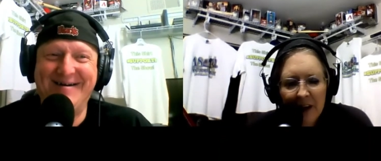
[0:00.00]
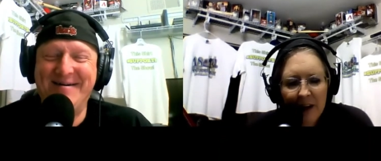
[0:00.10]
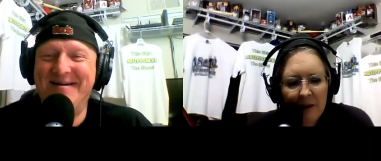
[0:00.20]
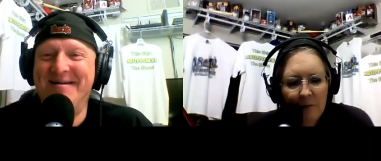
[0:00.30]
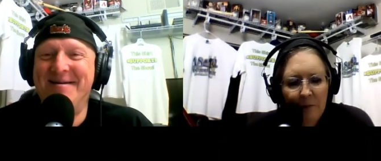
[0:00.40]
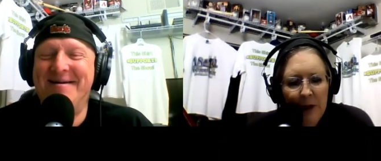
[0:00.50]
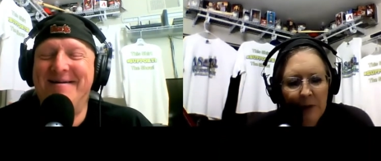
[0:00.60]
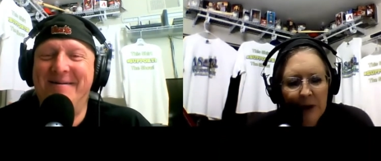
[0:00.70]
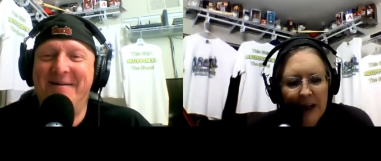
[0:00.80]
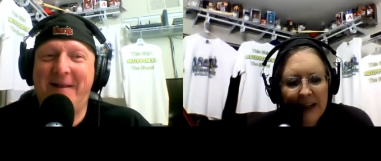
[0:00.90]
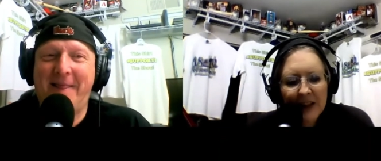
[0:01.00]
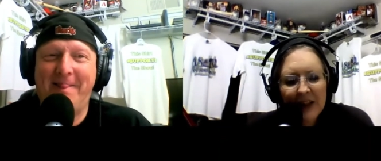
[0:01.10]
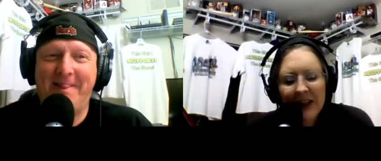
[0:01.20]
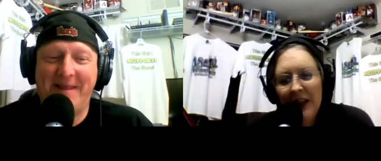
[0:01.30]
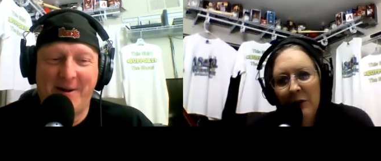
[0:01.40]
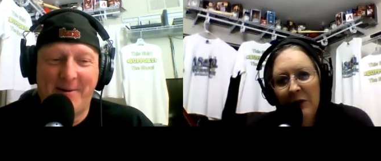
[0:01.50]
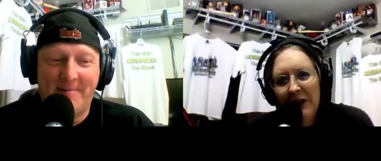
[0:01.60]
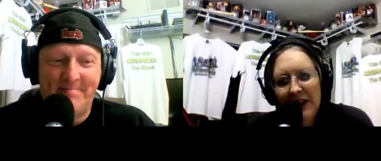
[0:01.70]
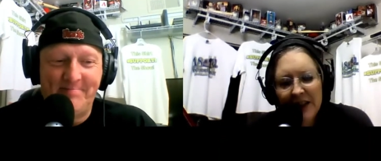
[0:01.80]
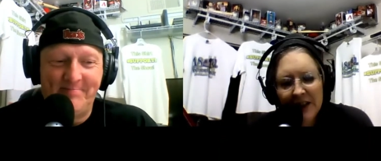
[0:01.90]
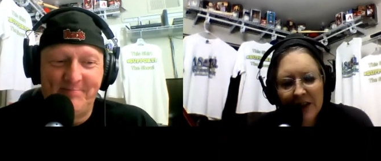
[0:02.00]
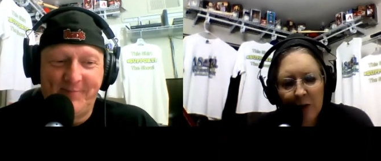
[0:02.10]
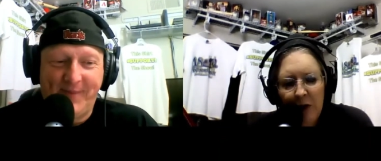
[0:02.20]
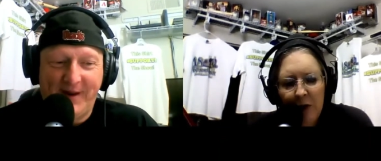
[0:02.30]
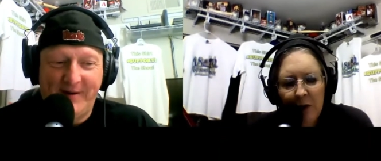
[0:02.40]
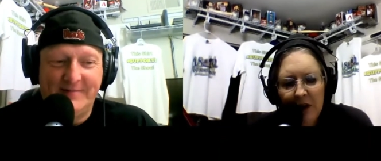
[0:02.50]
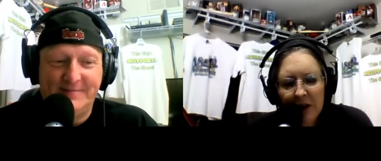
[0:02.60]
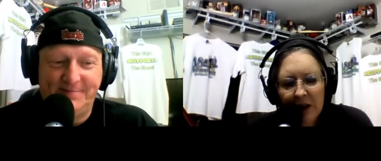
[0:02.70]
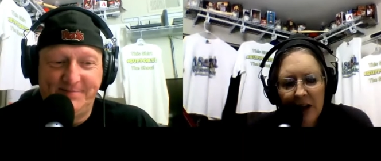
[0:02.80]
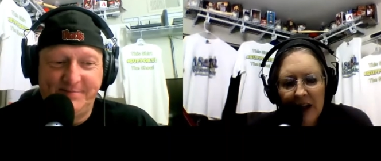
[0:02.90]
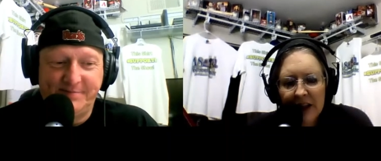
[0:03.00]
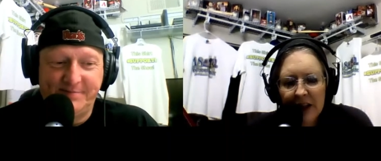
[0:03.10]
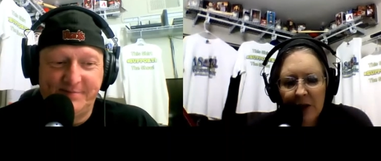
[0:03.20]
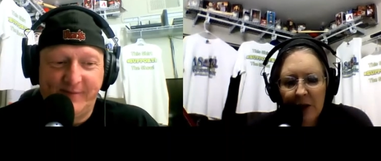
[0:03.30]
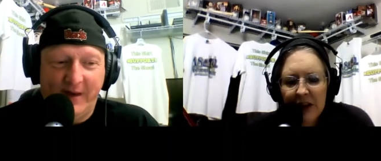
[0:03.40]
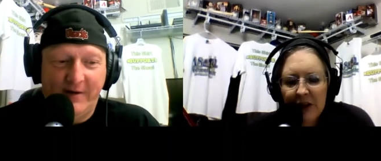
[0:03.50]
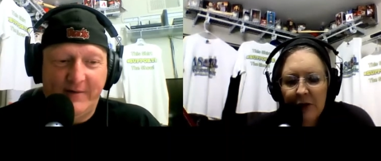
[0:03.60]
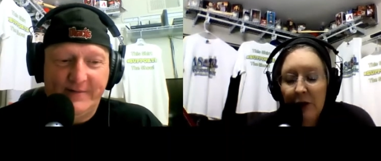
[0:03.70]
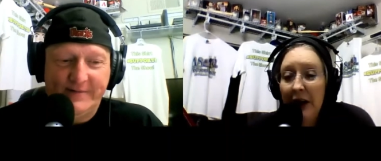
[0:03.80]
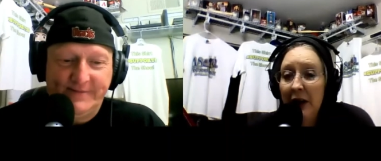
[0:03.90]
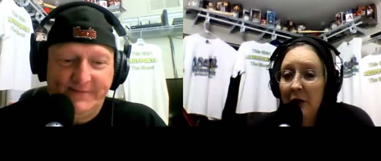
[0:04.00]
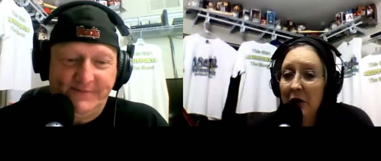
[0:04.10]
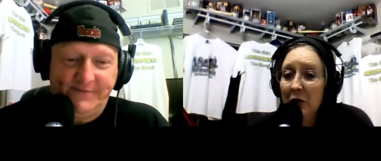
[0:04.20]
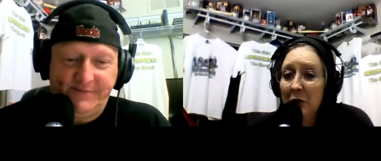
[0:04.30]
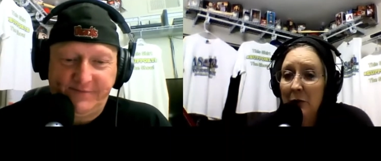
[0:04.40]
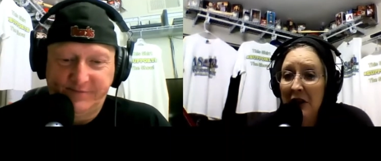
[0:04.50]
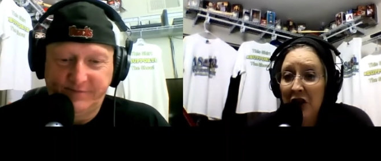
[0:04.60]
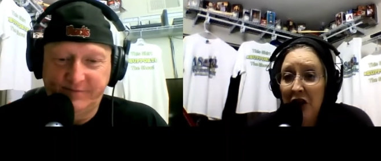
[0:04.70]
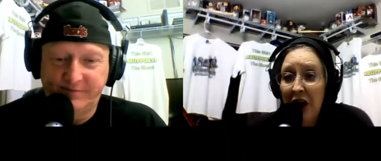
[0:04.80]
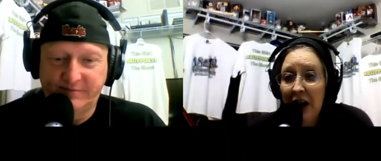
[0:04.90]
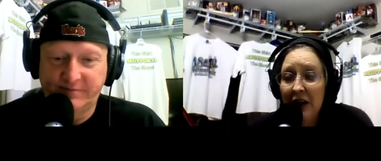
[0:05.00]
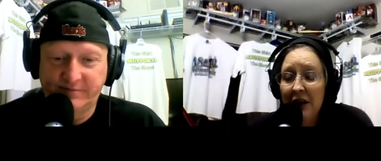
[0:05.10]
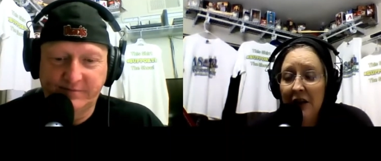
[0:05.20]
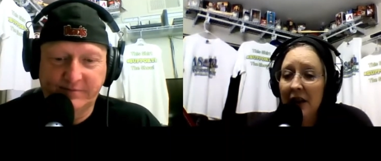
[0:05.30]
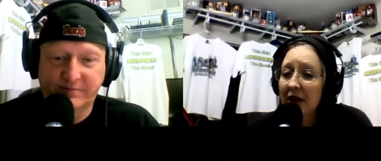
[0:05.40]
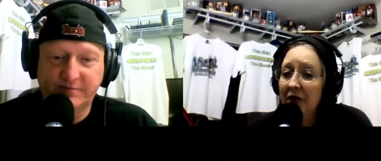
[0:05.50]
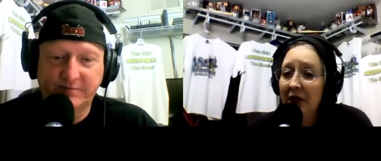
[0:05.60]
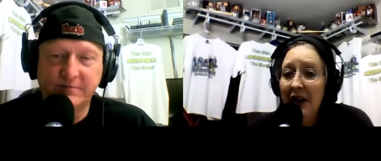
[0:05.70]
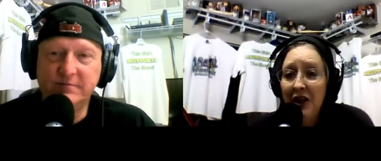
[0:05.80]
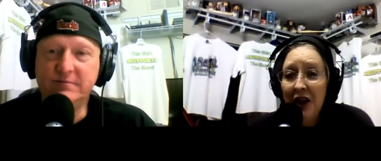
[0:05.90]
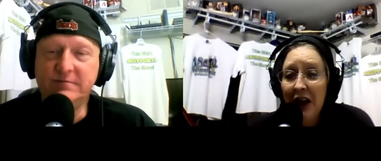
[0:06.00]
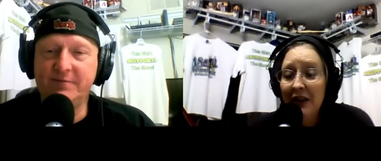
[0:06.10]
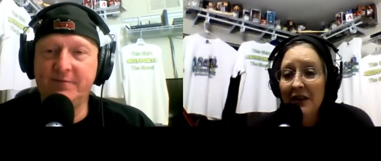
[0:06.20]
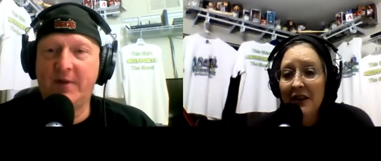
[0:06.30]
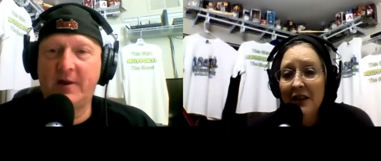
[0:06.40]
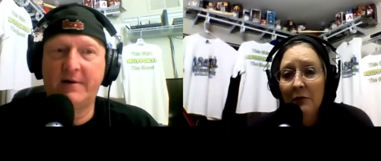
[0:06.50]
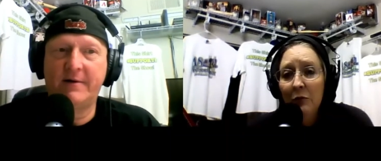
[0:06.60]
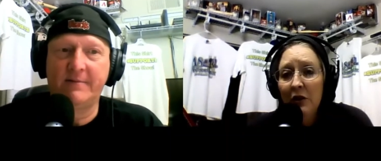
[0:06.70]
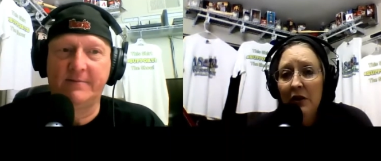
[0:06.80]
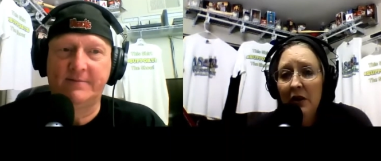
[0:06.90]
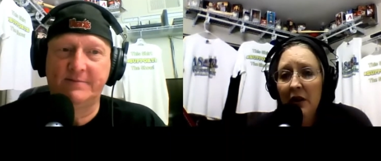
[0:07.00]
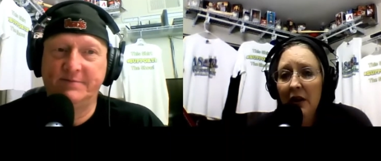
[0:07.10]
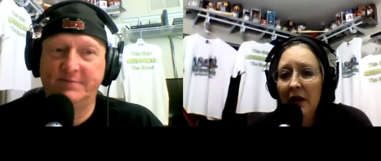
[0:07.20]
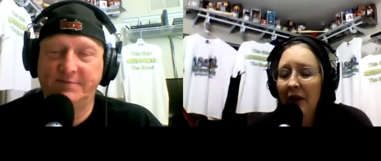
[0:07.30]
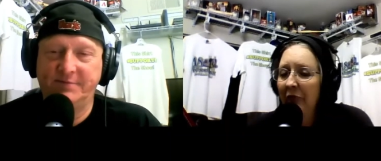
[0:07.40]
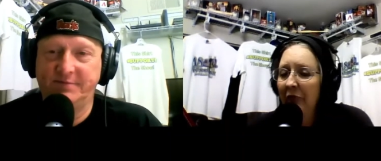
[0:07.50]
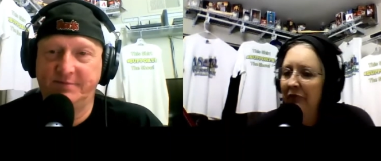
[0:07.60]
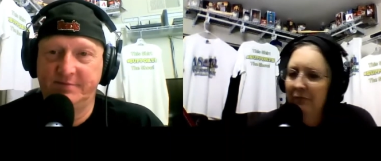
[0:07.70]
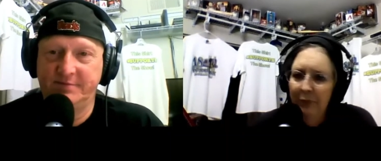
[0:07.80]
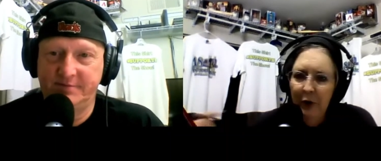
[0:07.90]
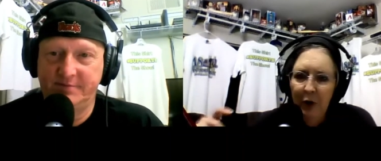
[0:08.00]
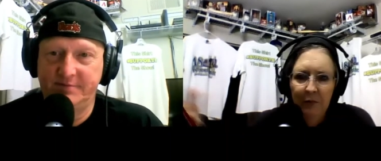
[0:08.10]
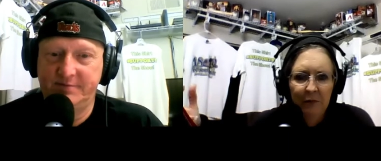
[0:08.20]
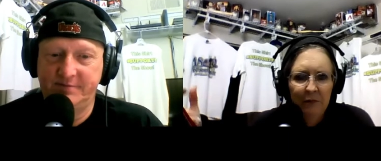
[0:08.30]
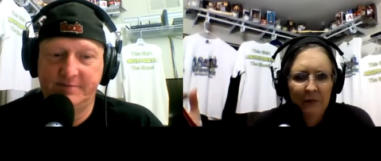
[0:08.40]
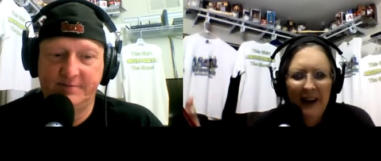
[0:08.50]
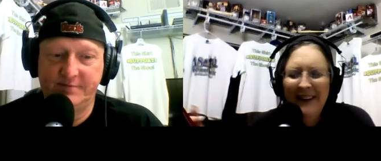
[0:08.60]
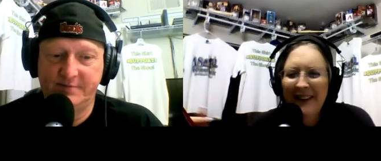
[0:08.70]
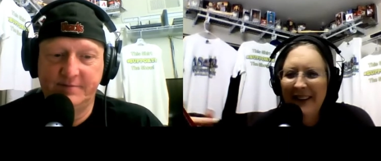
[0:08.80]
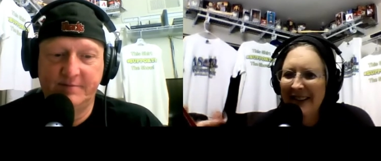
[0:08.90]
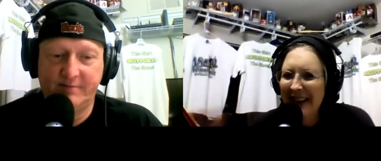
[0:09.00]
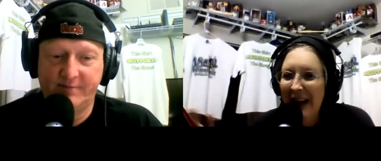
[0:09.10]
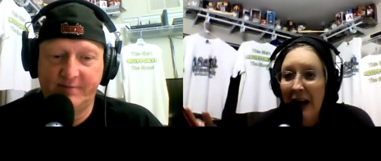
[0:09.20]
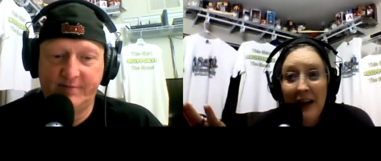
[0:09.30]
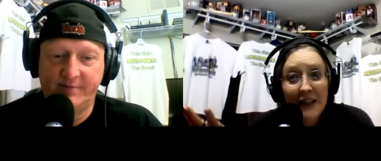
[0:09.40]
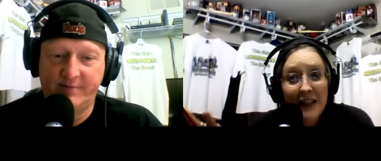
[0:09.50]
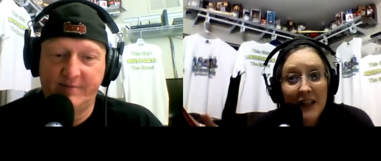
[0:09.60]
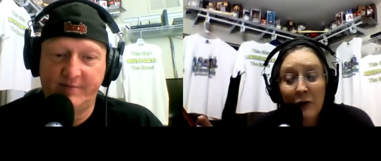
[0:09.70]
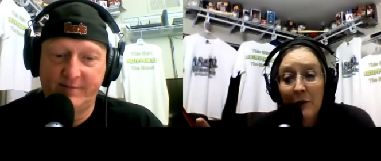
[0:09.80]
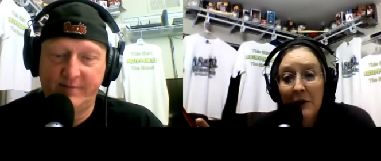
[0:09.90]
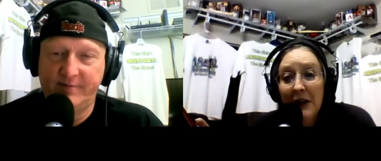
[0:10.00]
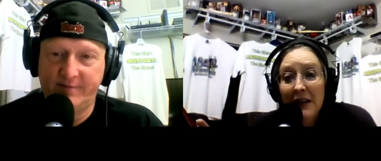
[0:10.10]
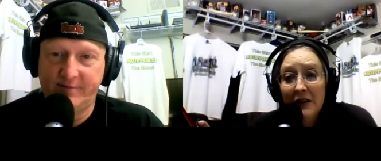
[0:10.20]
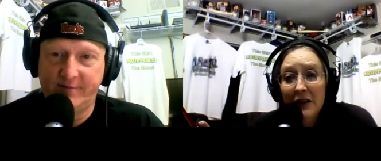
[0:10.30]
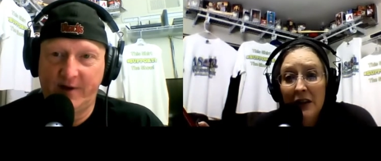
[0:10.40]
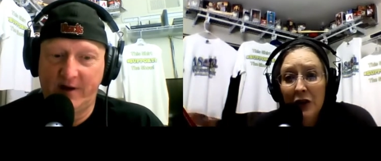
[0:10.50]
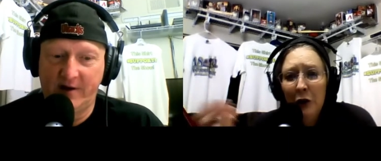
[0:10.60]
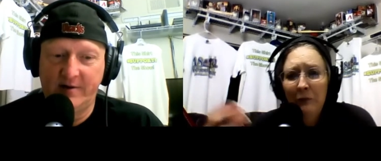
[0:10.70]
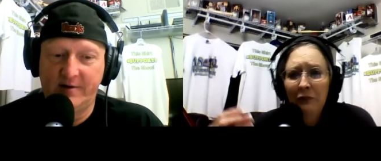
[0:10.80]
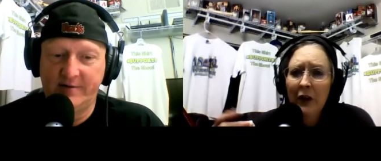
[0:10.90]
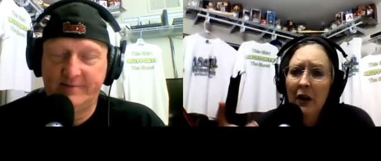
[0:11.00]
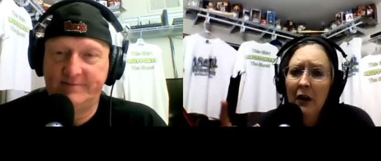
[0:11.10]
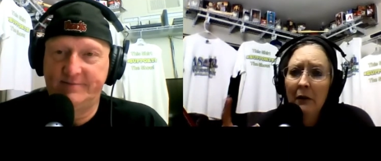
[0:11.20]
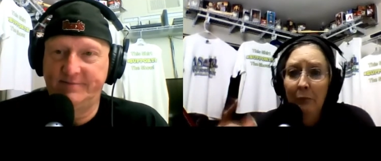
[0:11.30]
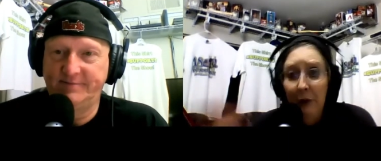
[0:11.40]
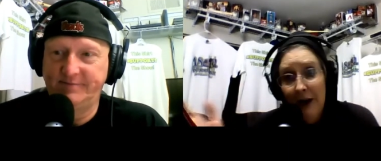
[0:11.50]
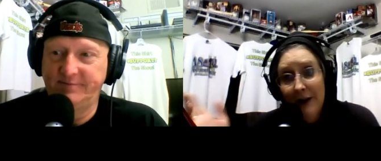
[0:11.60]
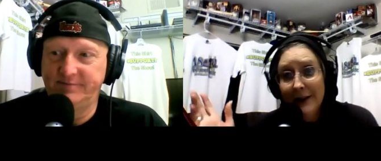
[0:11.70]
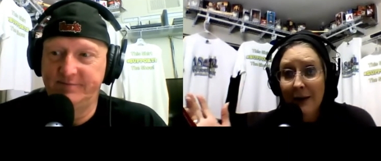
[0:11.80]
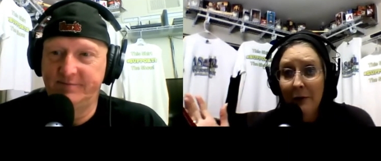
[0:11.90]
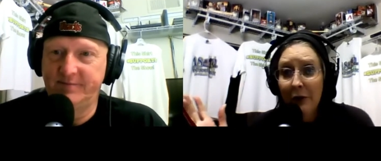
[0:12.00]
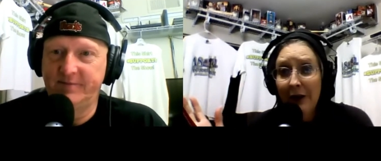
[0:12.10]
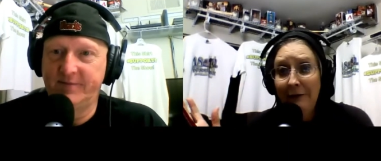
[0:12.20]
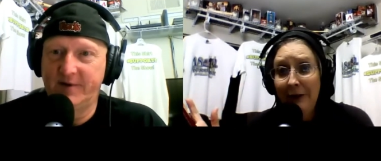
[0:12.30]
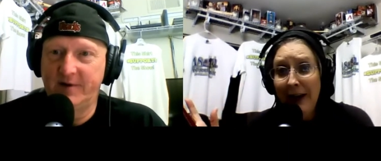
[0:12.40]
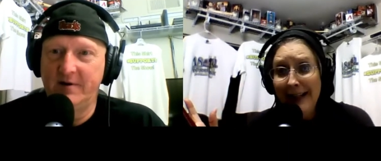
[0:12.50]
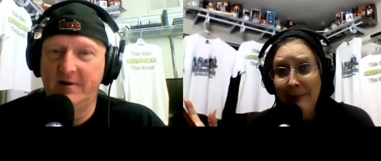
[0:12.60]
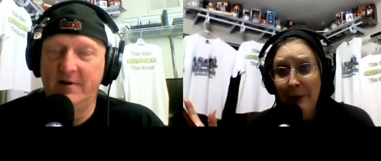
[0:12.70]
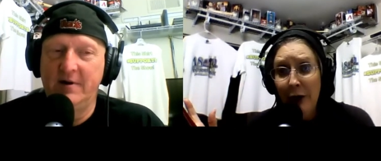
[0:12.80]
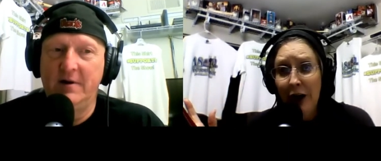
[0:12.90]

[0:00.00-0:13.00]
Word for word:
Speaker 1: people canceling anyone they disagree with, consequences for anyone who's been challenged. Like if I challenge someone, mm-hmm. boom, the easiest form of cancel culture block someone on facebook